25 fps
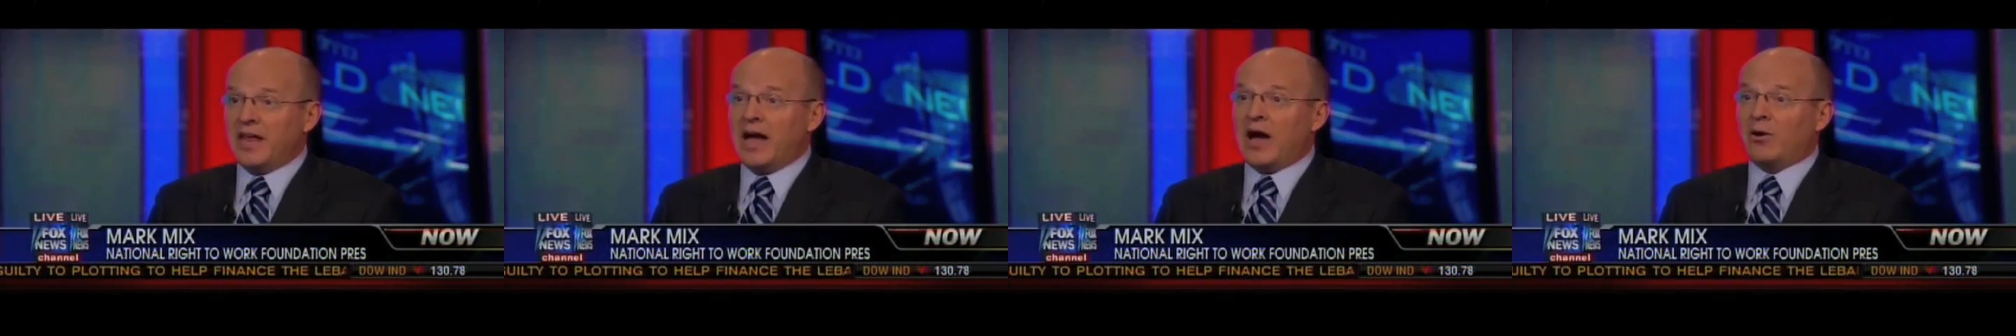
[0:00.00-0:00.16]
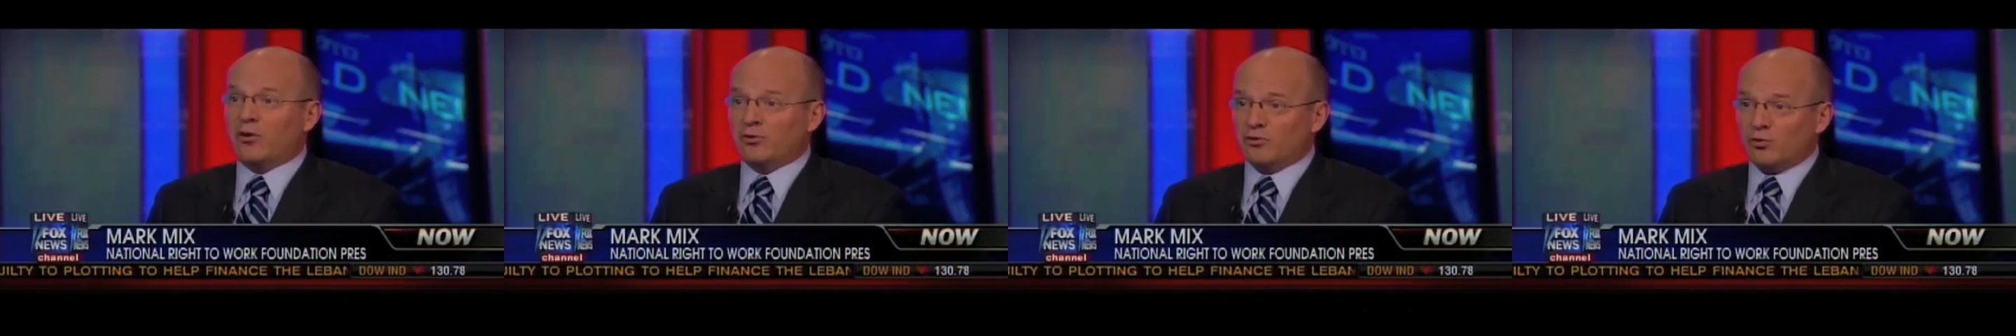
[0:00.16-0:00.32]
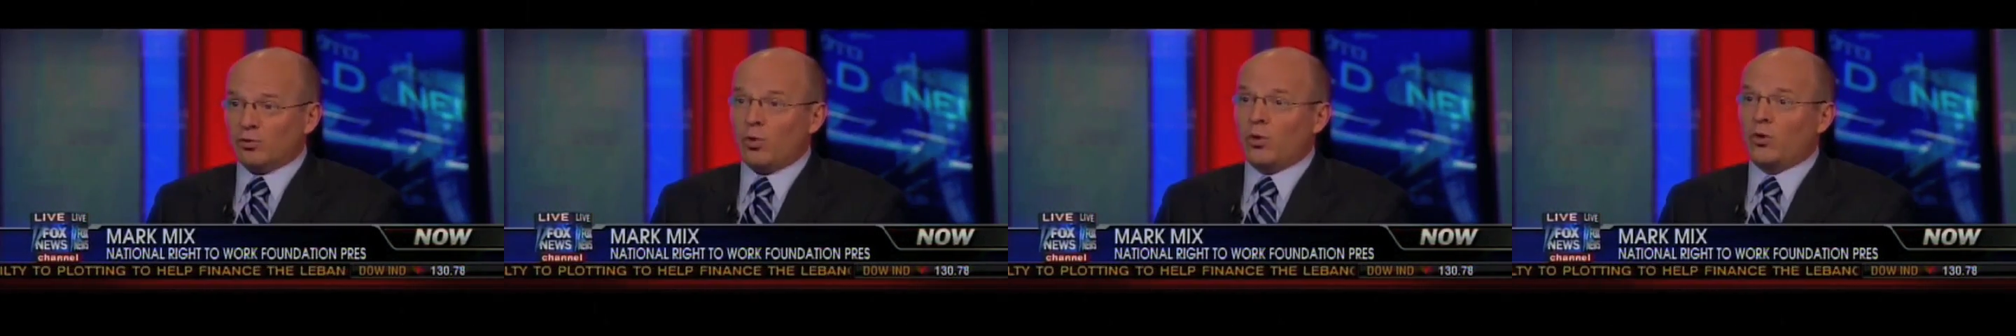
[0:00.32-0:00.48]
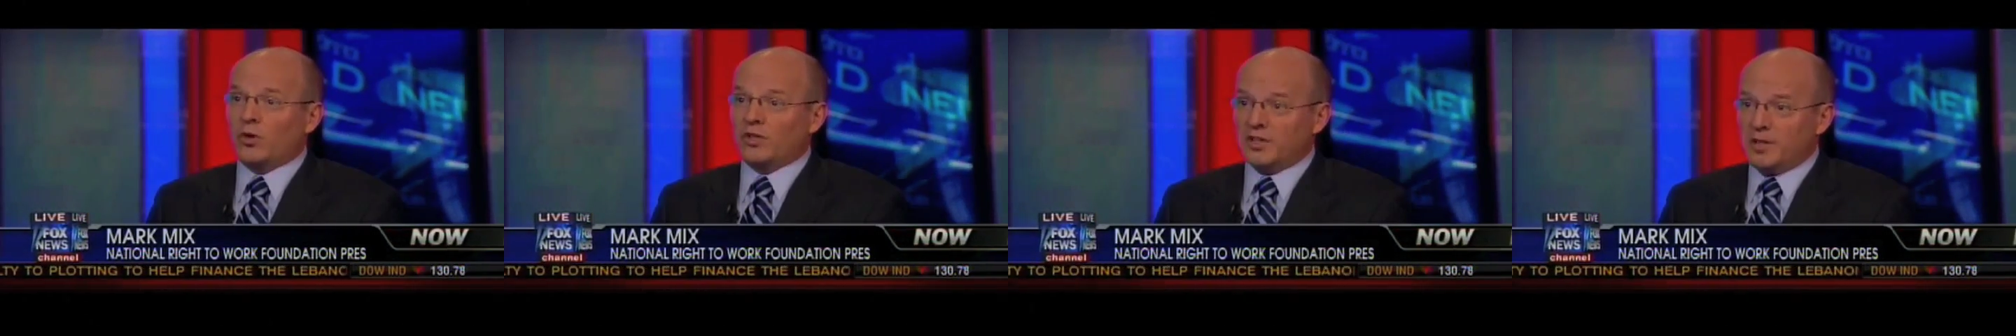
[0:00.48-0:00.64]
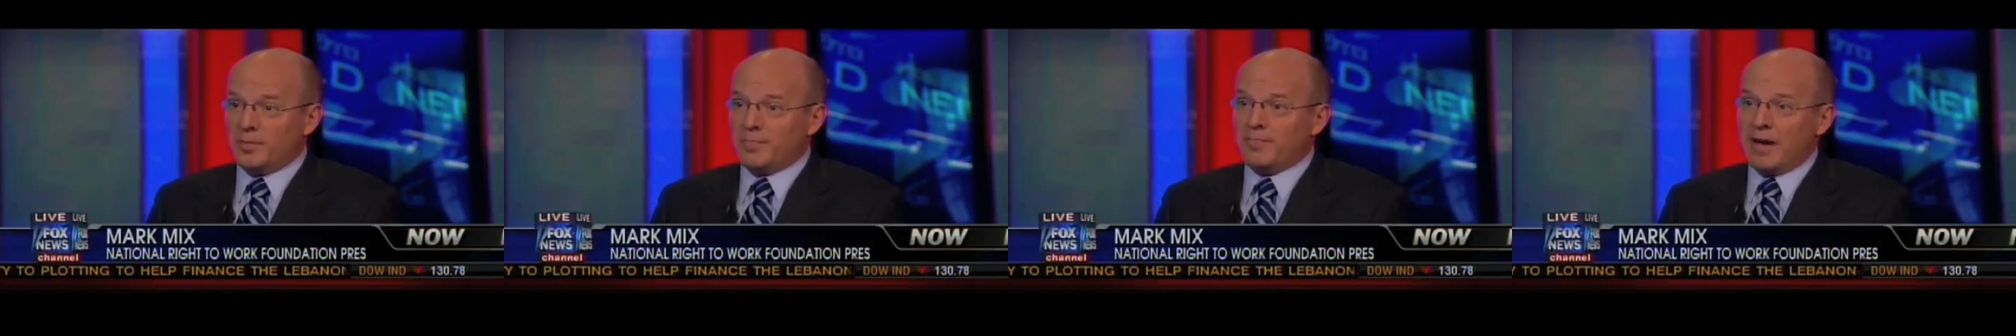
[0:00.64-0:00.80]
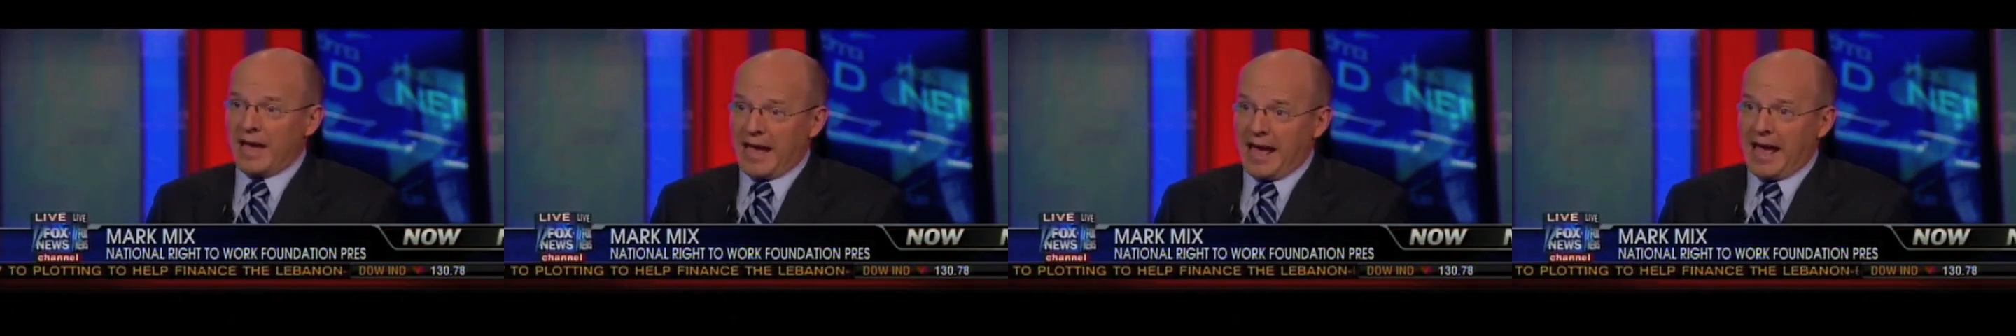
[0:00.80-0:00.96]
now is rolling
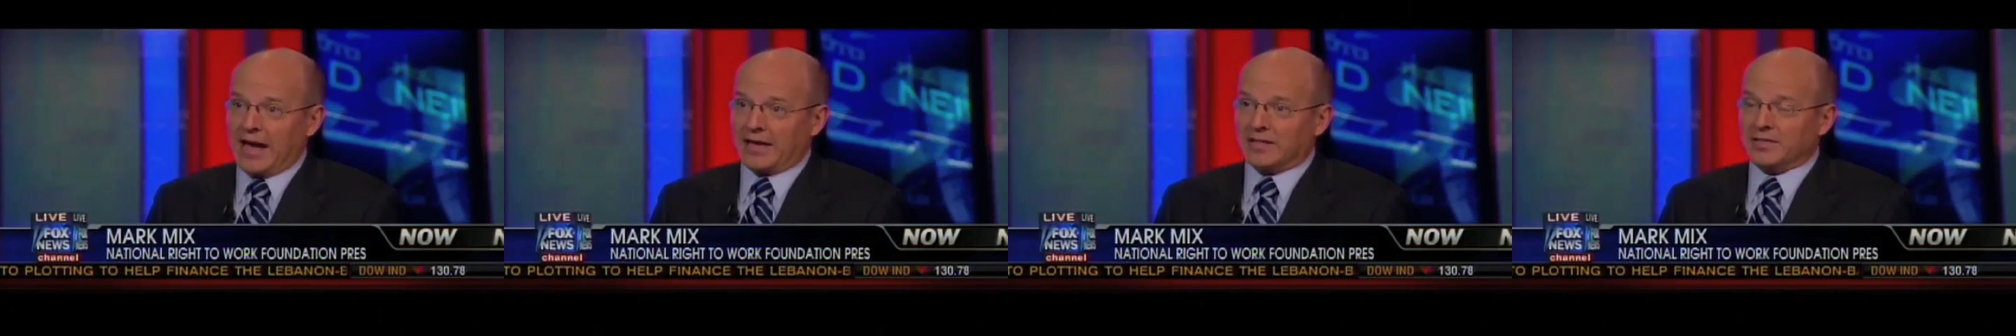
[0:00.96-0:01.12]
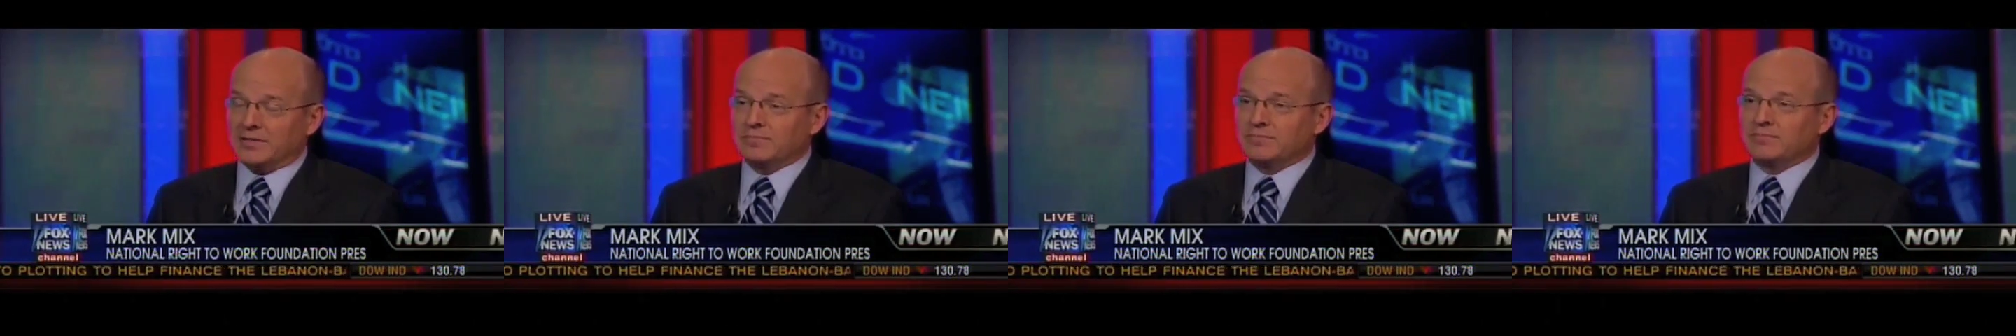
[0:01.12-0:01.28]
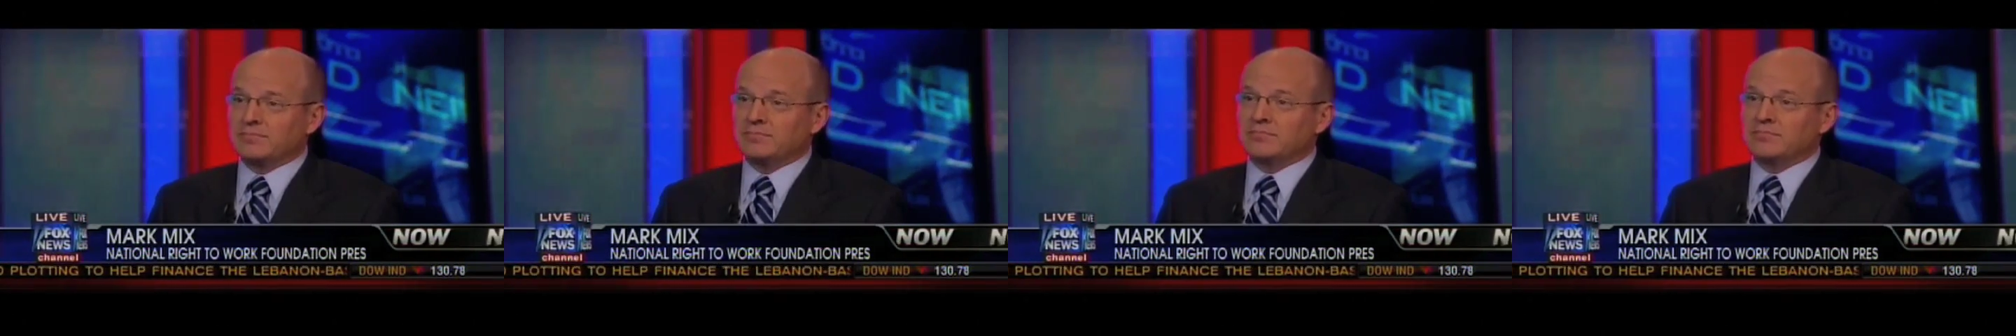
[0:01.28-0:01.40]
them back.